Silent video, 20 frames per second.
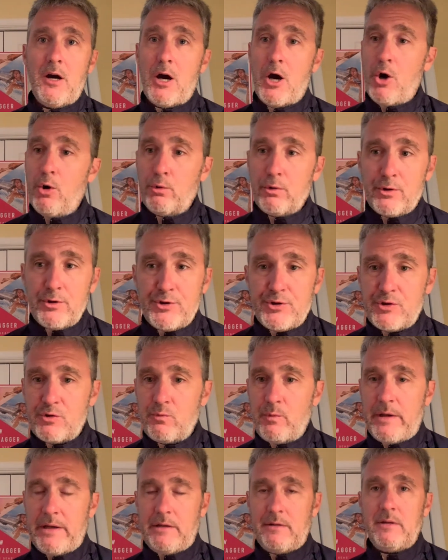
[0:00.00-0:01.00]
owner's
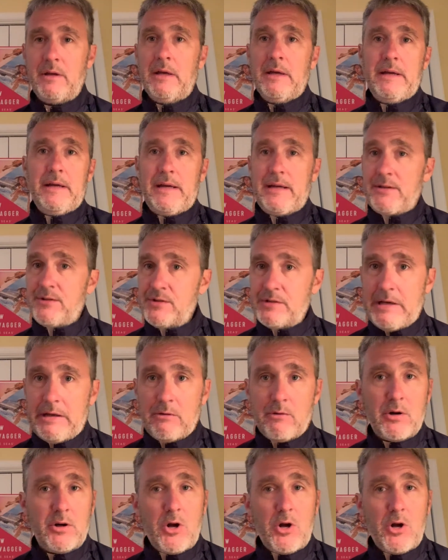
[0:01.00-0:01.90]
suite, etc.